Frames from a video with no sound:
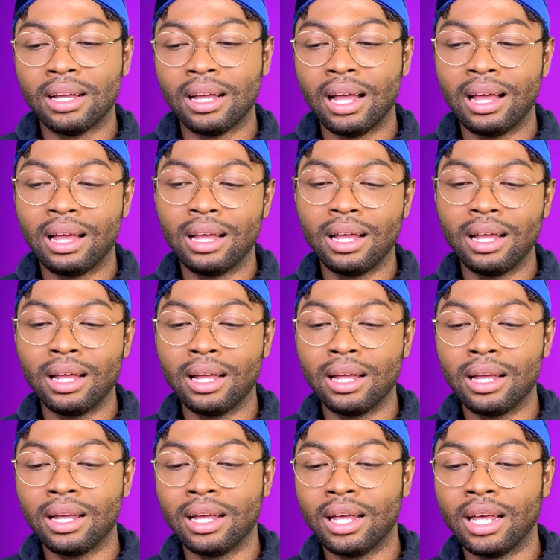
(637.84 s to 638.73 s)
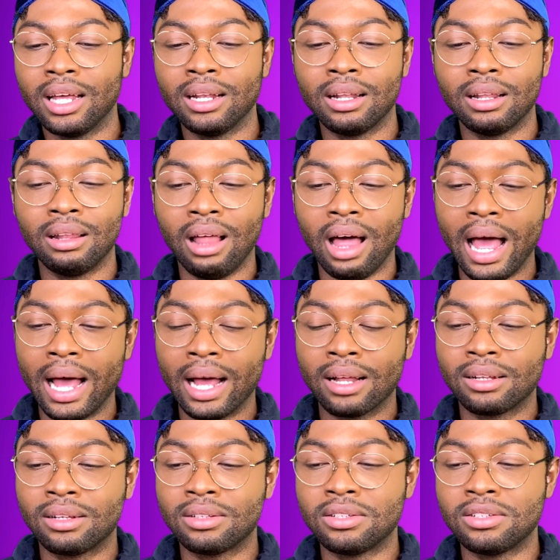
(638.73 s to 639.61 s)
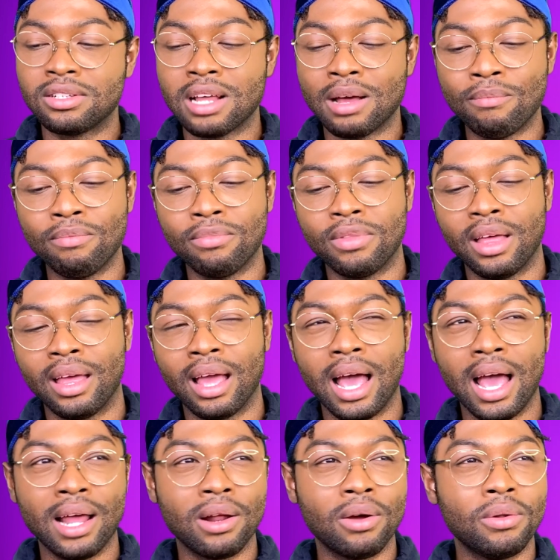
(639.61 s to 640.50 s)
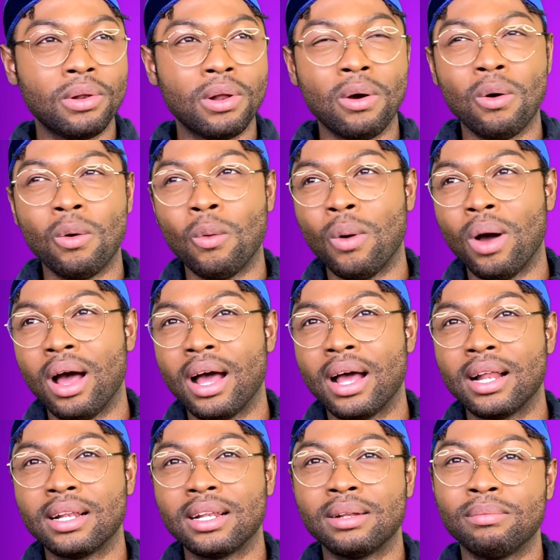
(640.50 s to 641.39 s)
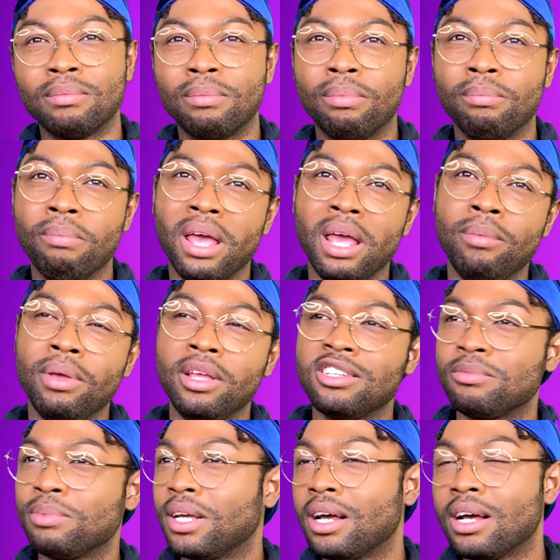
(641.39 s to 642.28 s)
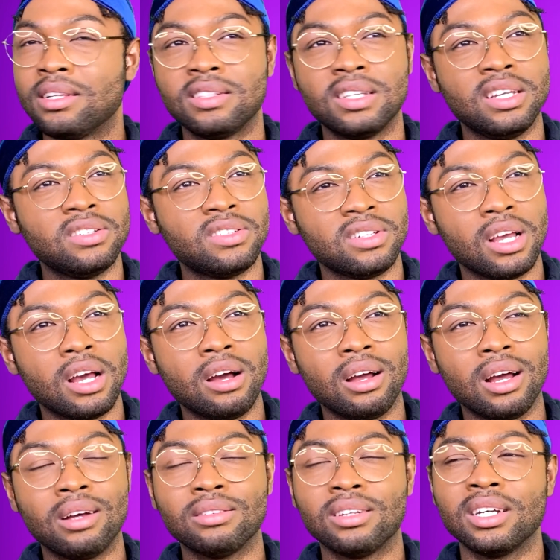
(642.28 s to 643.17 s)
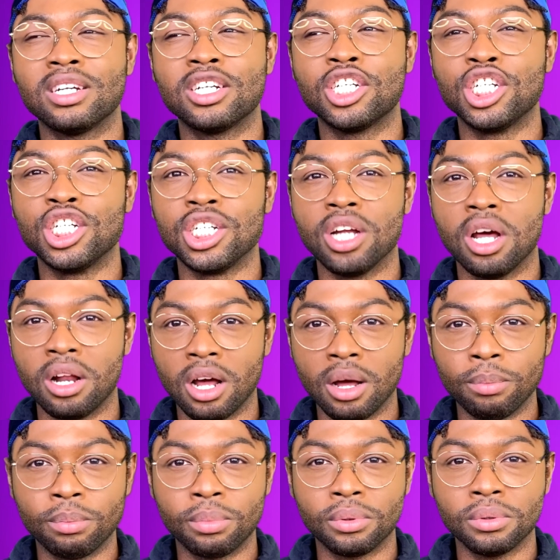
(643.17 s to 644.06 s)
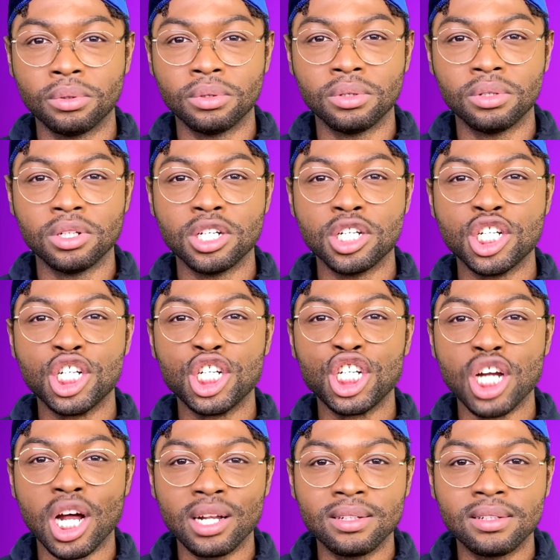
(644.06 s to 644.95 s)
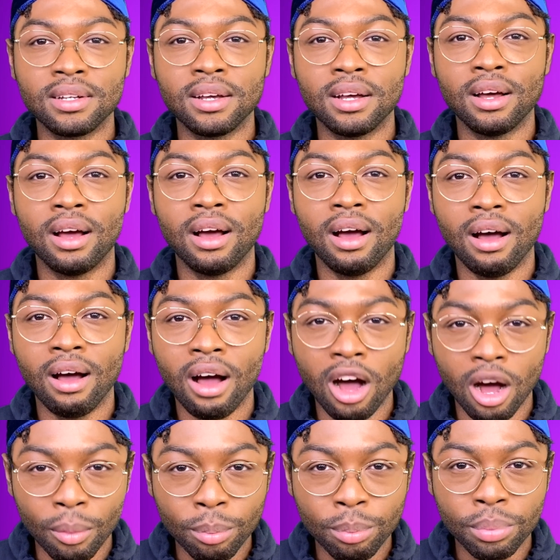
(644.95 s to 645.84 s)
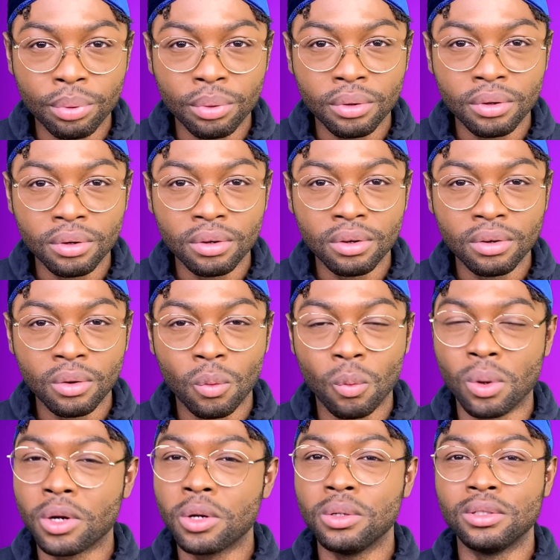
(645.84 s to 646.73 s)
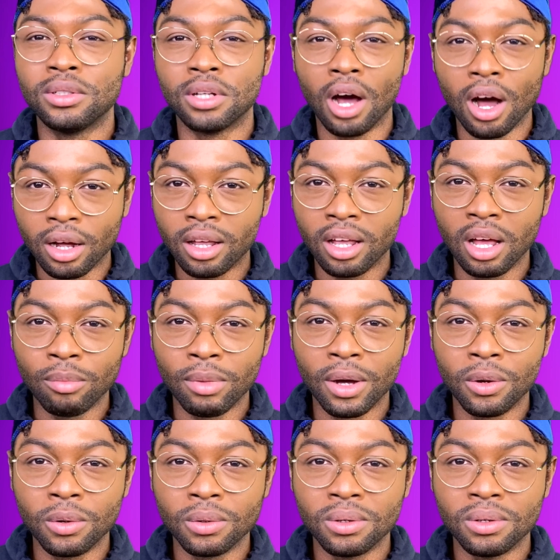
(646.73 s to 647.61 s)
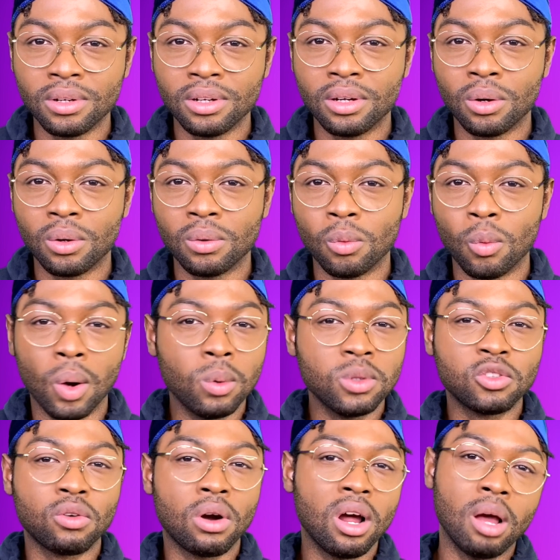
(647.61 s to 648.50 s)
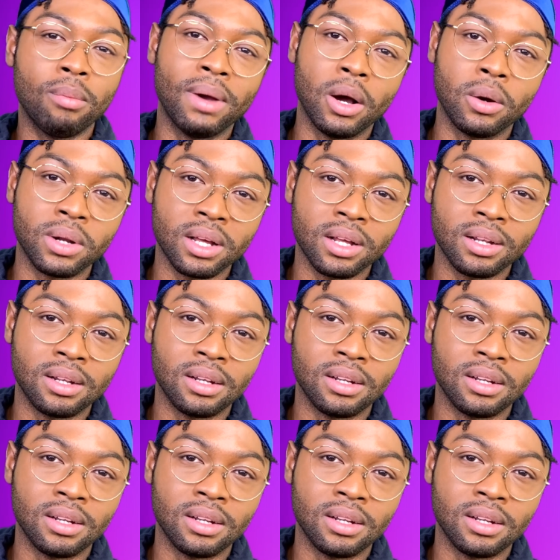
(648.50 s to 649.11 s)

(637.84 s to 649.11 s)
it lacked something. I don't know what. Maybe it's because he's young. I was like, shut up. Shut up. What are you talking about? What was wrong about it?